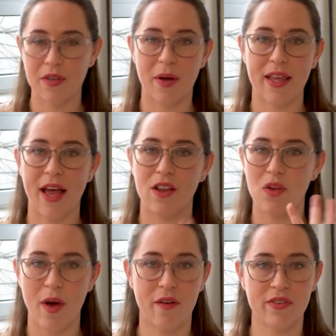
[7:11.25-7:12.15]
So again,
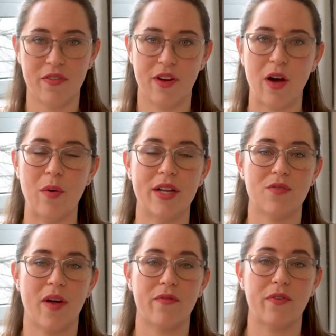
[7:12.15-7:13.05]
you have to figure out what is
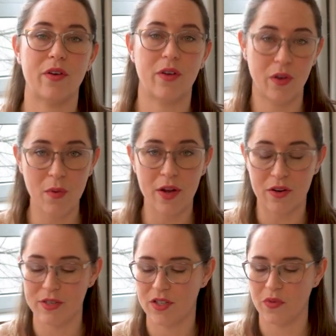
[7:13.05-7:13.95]
right for you and
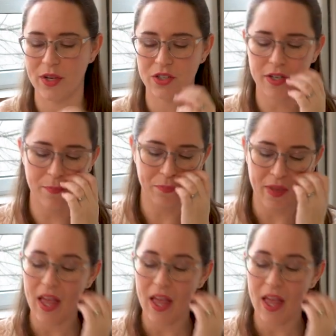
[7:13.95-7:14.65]
your situation.